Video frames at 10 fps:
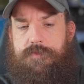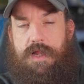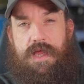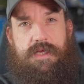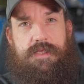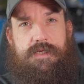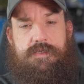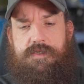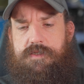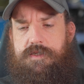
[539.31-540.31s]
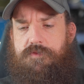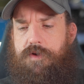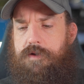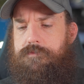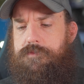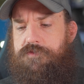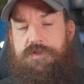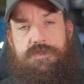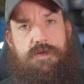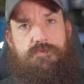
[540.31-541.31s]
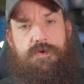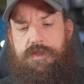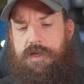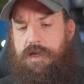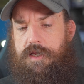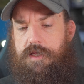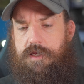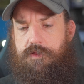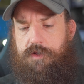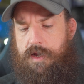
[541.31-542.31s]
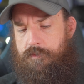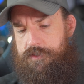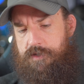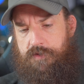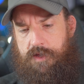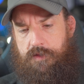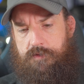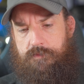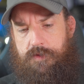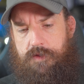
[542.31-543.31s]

I like this. This is different. This feels different than any of the other cameras I've held.